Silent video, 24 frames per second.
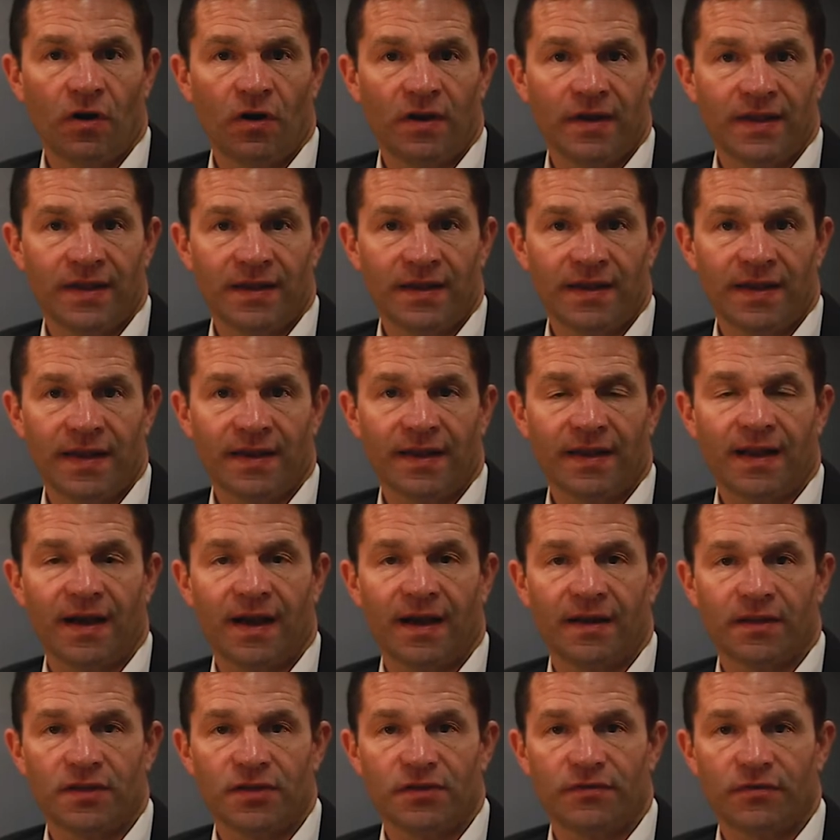on Indiana
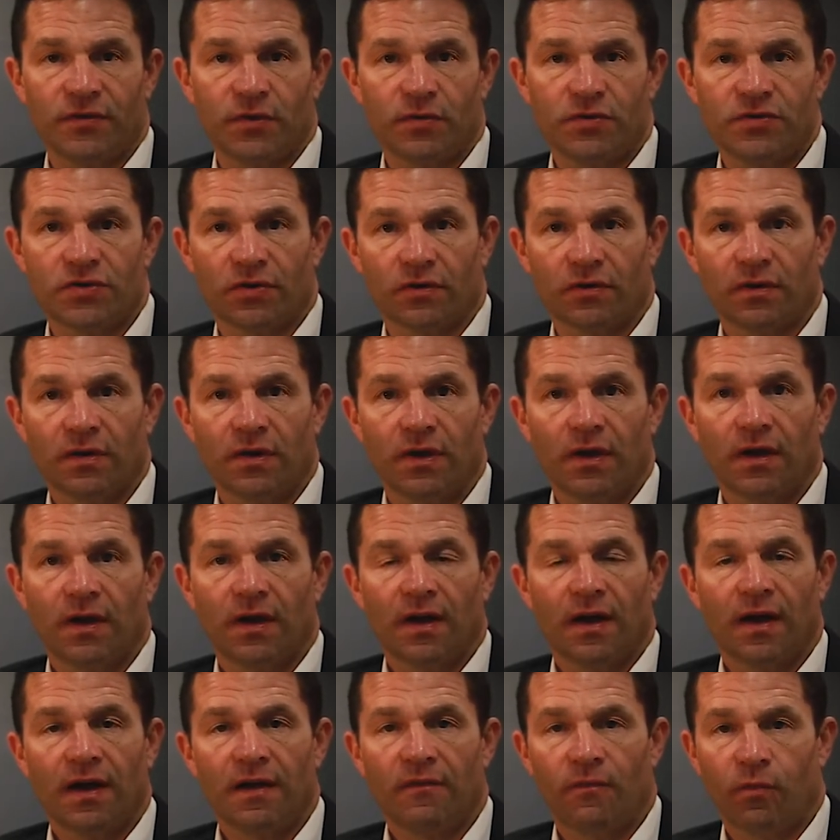County's future.
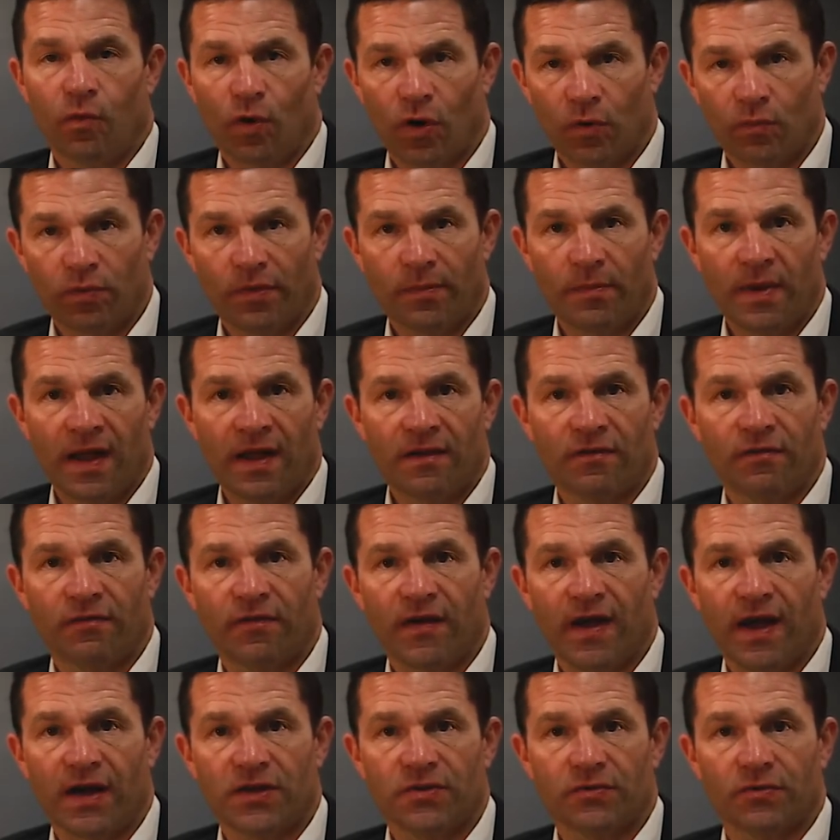I have worked with
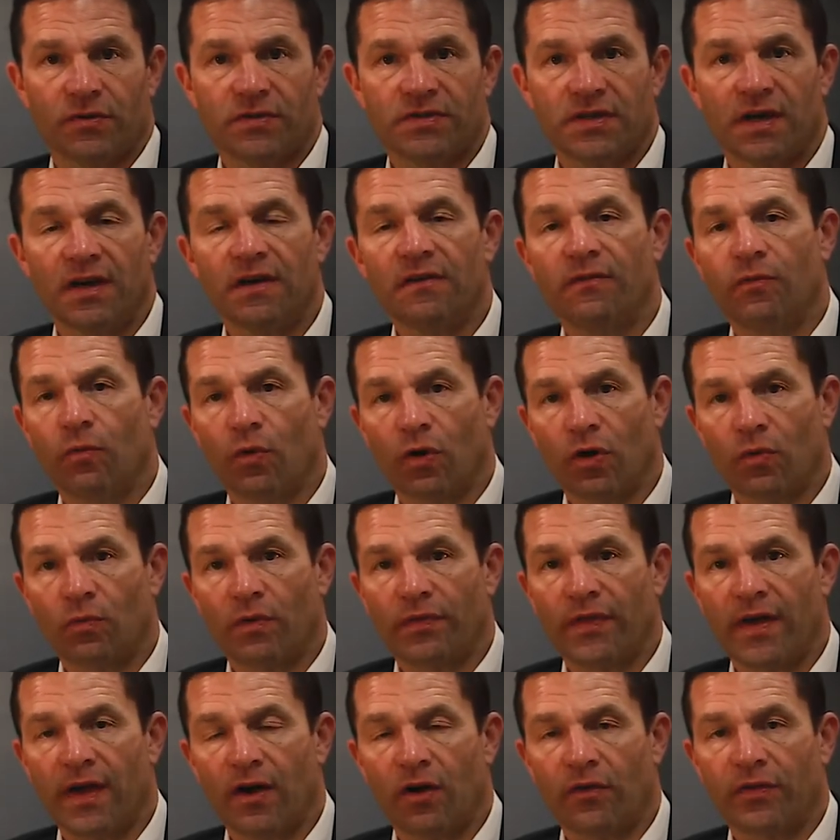manufacturers, I have worked
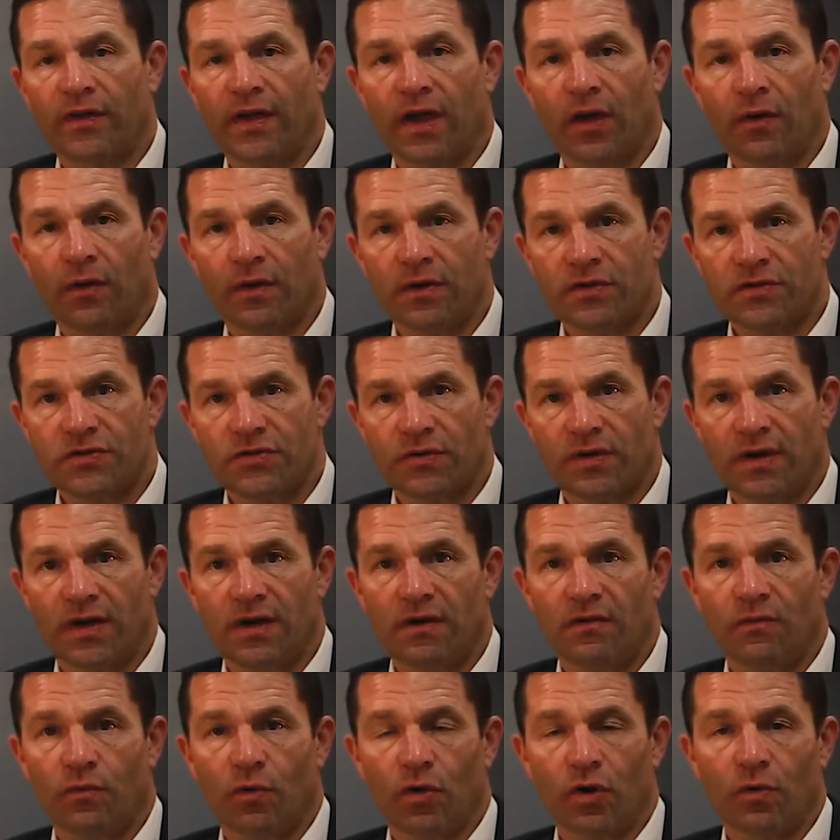with the healthcare industry, I
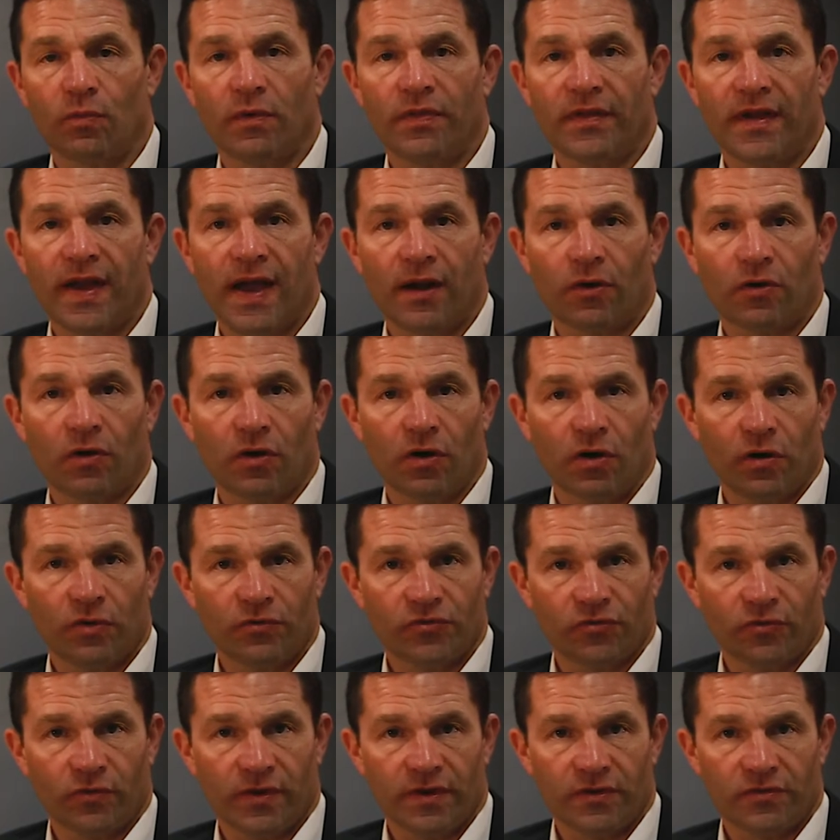have worked with the
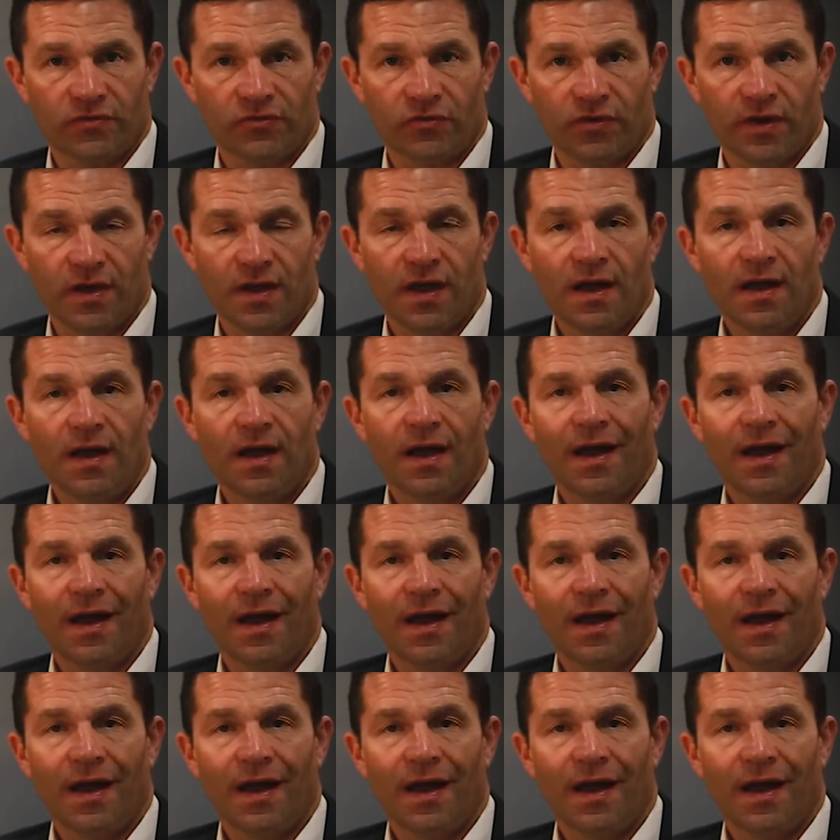agricultural industry.